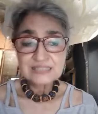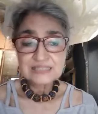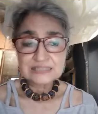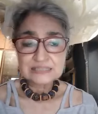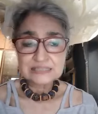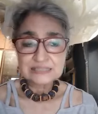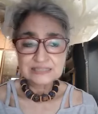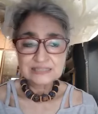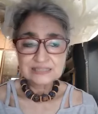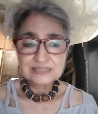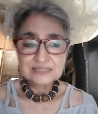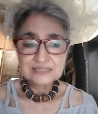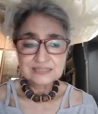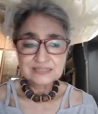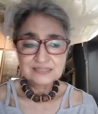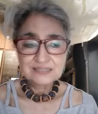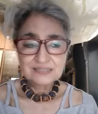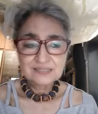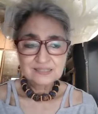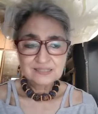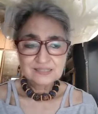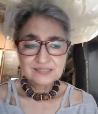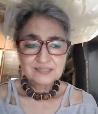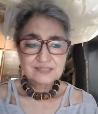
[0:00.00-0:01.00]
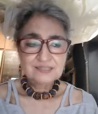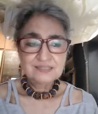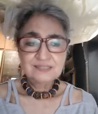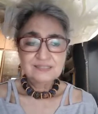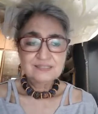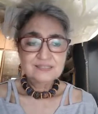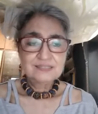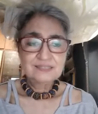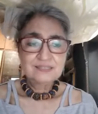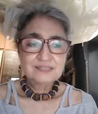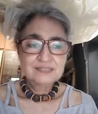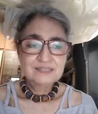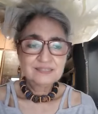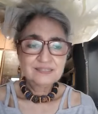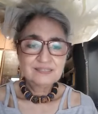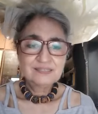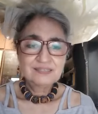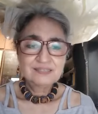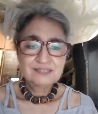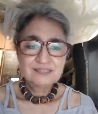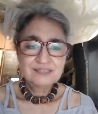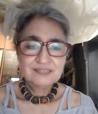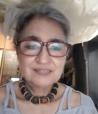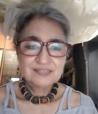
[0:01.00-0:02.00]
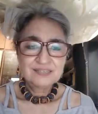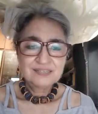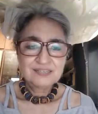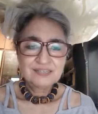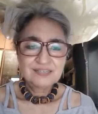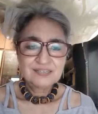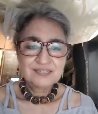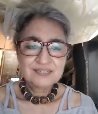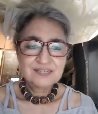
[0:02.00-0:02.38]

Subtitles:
Nobody speaks.